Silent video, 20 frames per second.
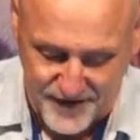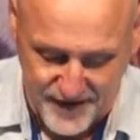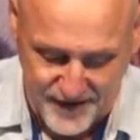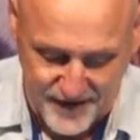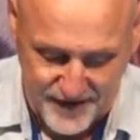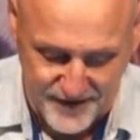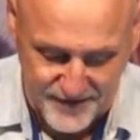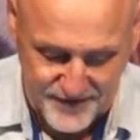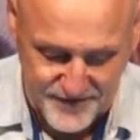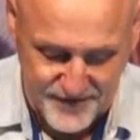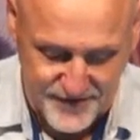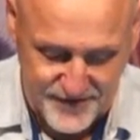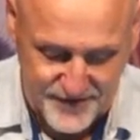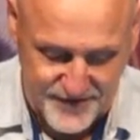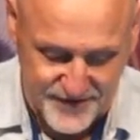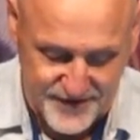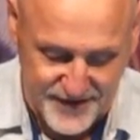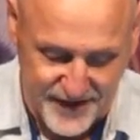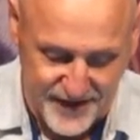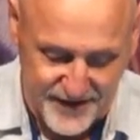to the
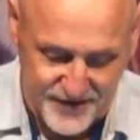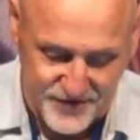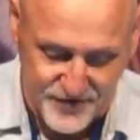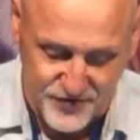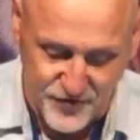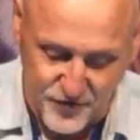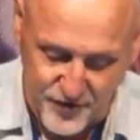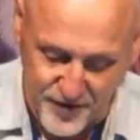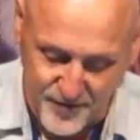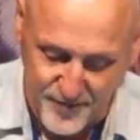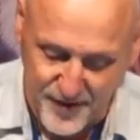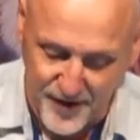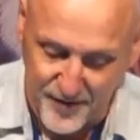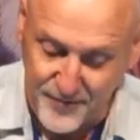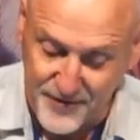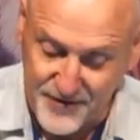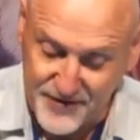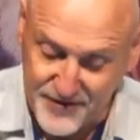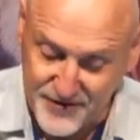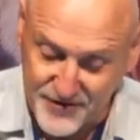stage, talking about
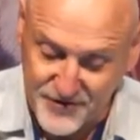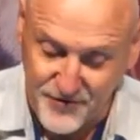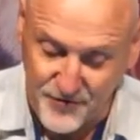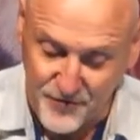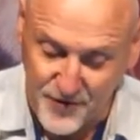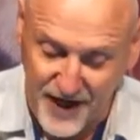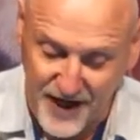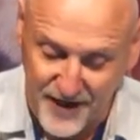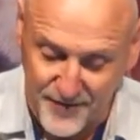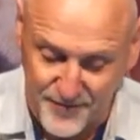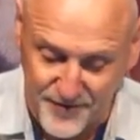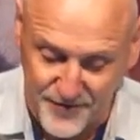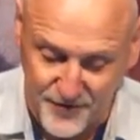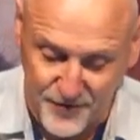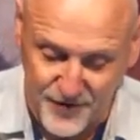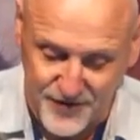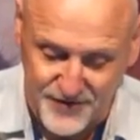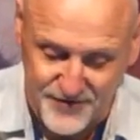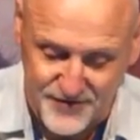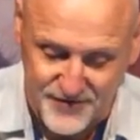medicinal
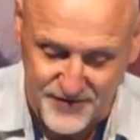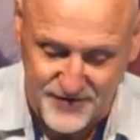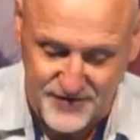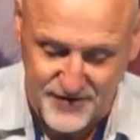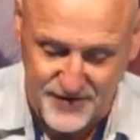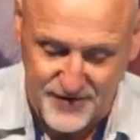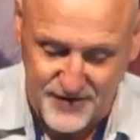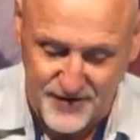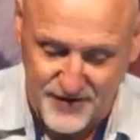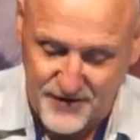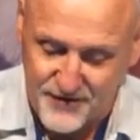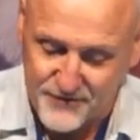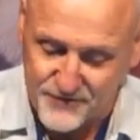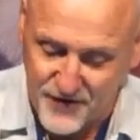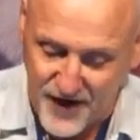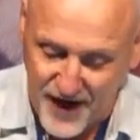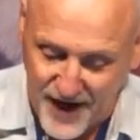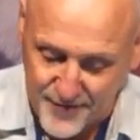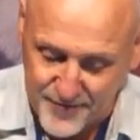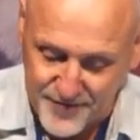cannabinoids
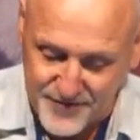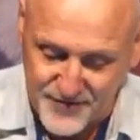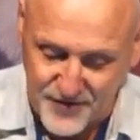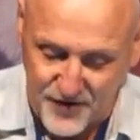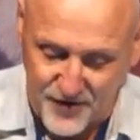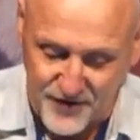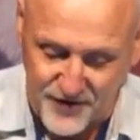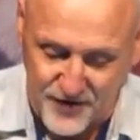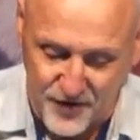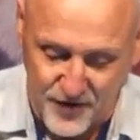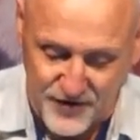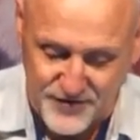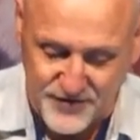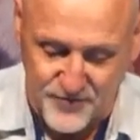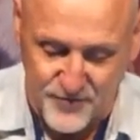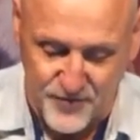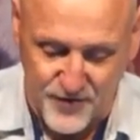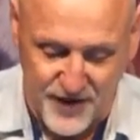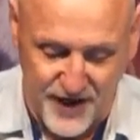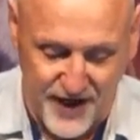for appetite
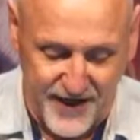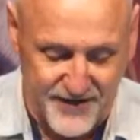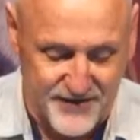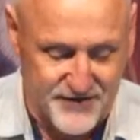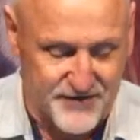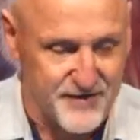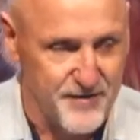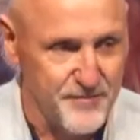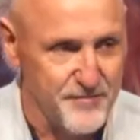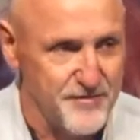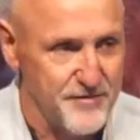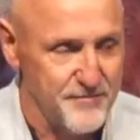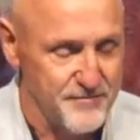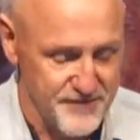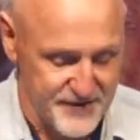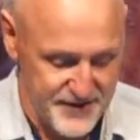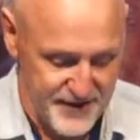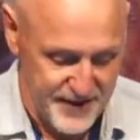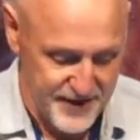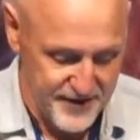loss and related
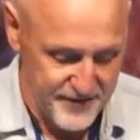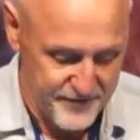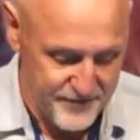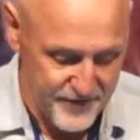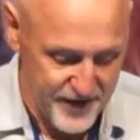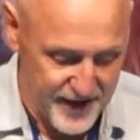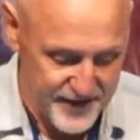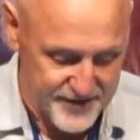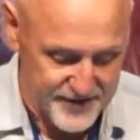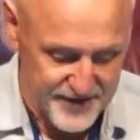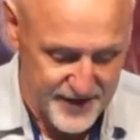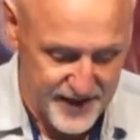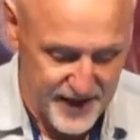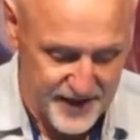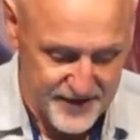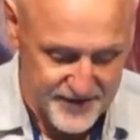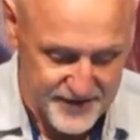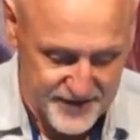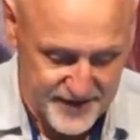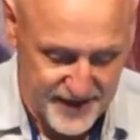symptoms in advanced
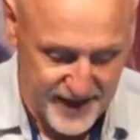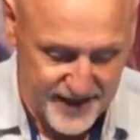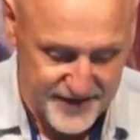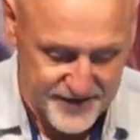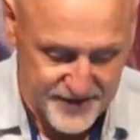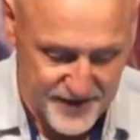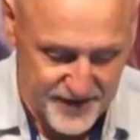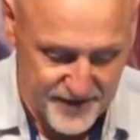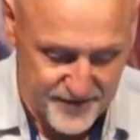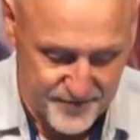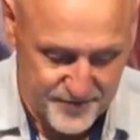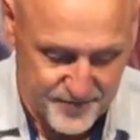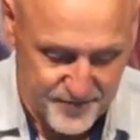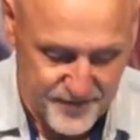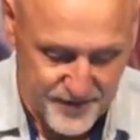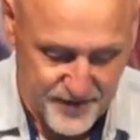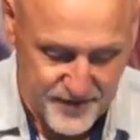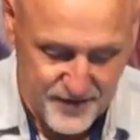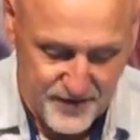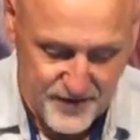cancer.
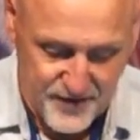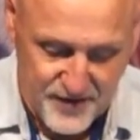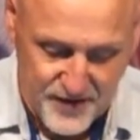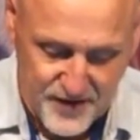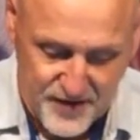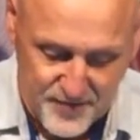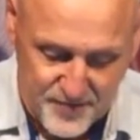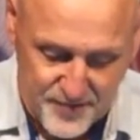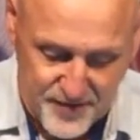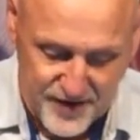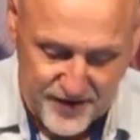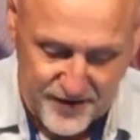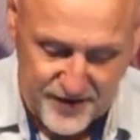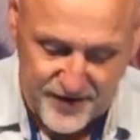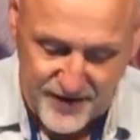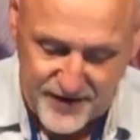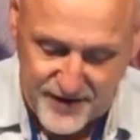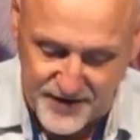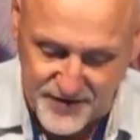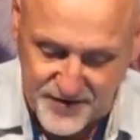Mira
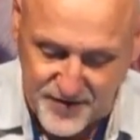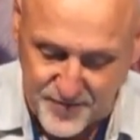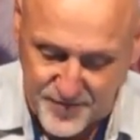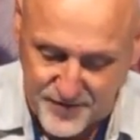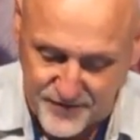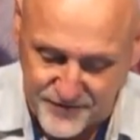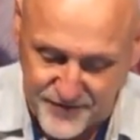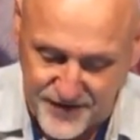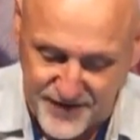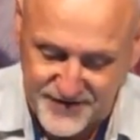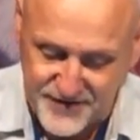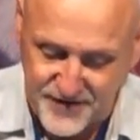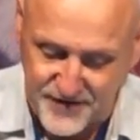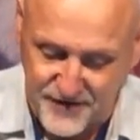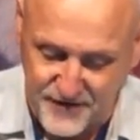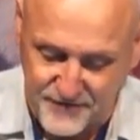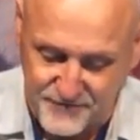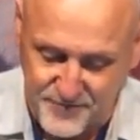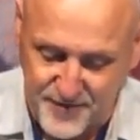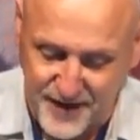is a Professor
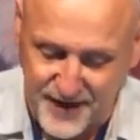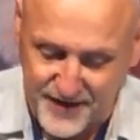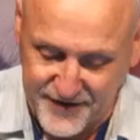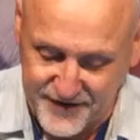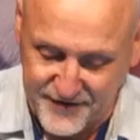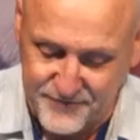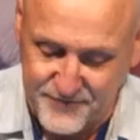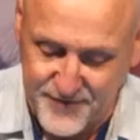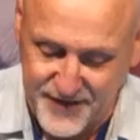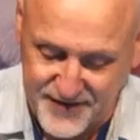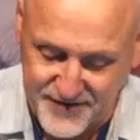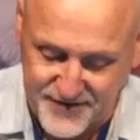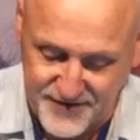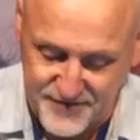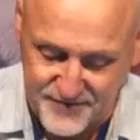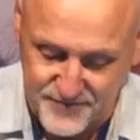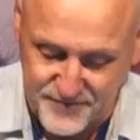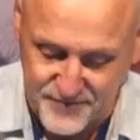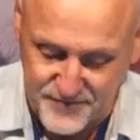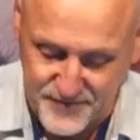of Palliative
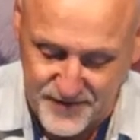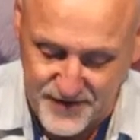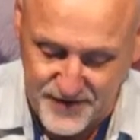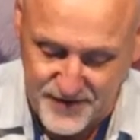Medicine